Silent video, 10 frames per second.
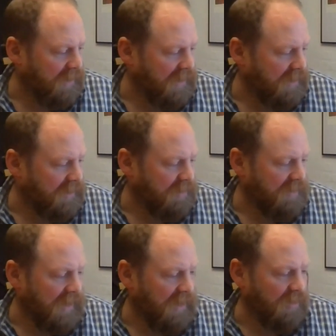
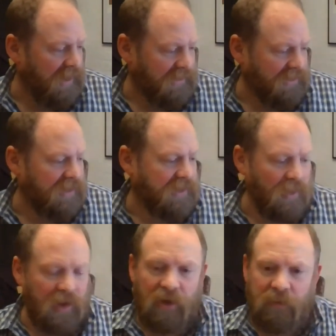um, and we're actually
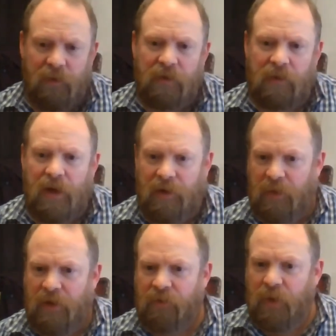quite often around
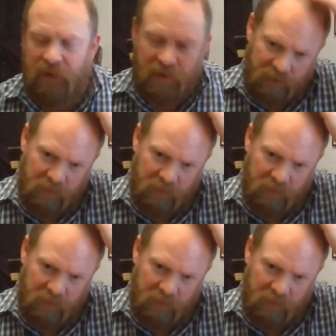about 20.